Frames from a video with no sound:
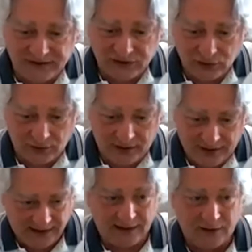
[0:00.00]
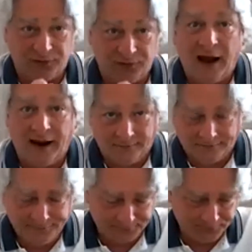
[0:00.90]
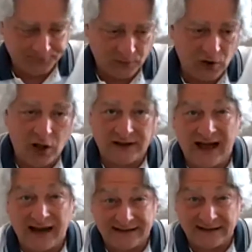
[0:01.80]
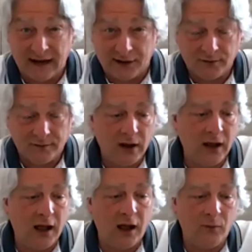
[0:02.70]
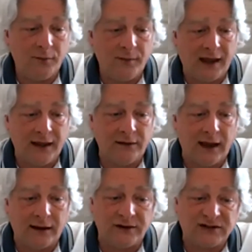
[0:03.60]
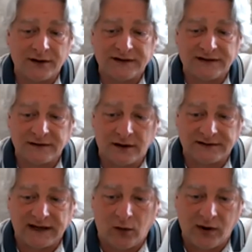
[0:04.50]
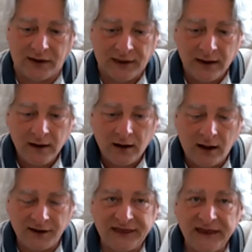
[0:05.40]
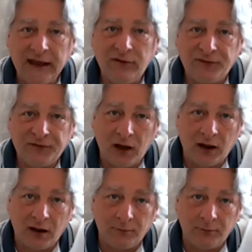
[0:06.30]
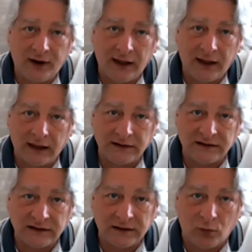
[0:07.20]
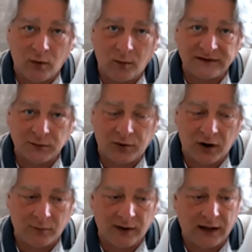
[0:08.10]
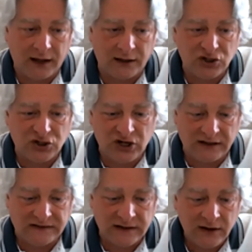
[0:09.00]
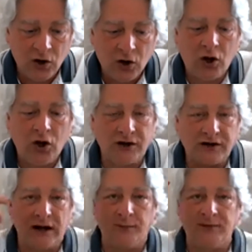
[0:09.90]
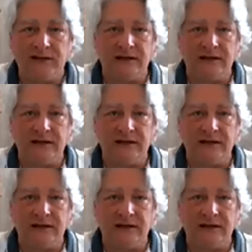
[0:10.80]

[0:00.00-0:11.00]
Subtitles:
I needed to find called God is an Iron. And the story starts out with a thief breaking into a woman's apartment, and she is hooked up to this